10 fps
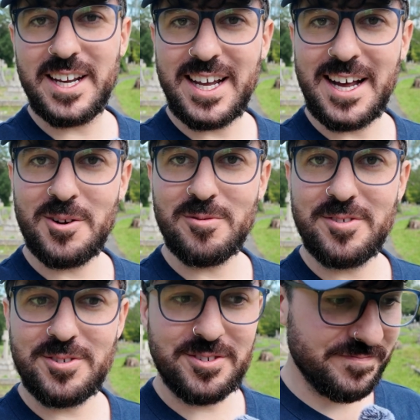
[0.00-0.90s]
idea how long
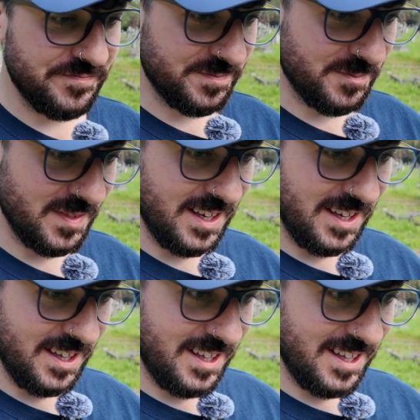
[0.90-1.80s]
for.
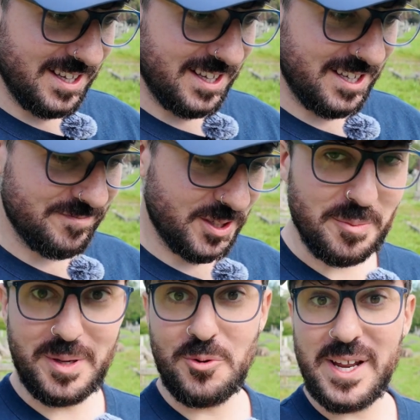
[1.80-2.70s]

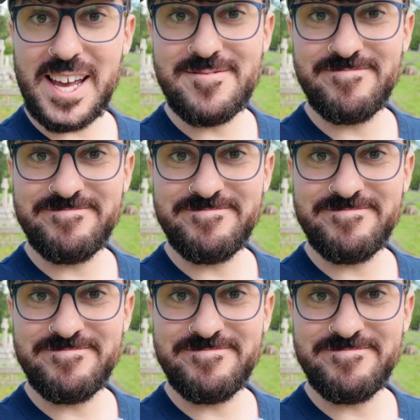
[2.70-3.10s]
Could be all day.